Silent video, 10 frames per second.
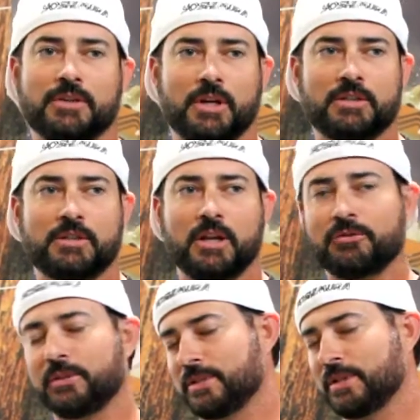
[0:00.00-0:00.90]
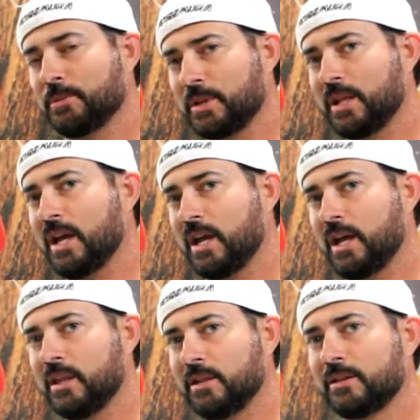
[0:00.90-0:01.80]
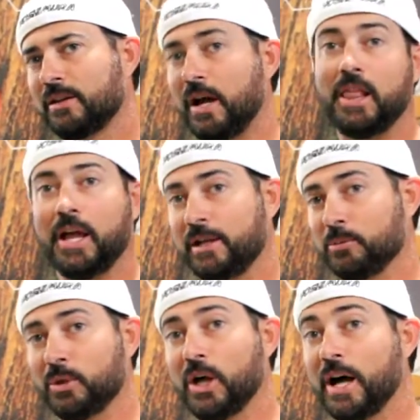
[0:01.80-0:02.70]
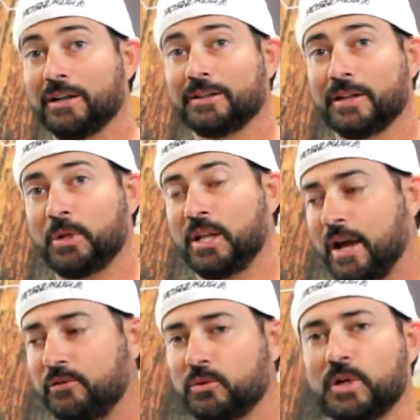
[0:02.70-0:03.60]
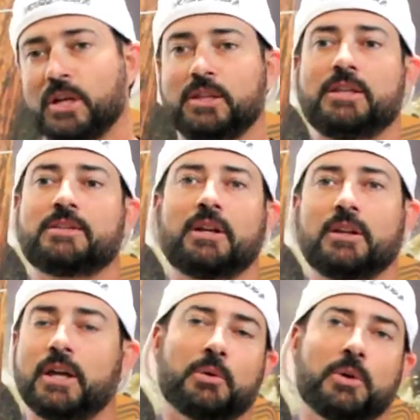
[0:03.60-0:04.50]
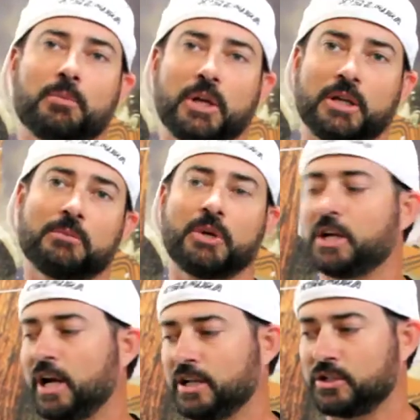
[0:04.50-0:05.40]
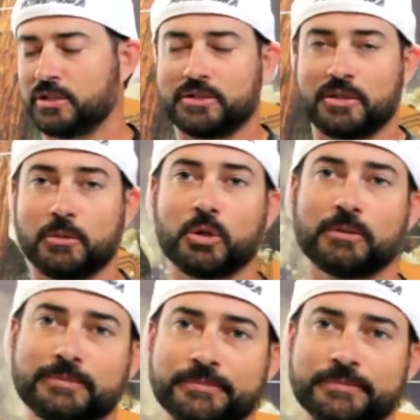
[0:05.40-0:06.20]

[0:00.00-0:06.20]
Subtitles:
So it's definitely something I like them a lot. I mean, after wearing these, I don't like wearing my cotton shirts anymore.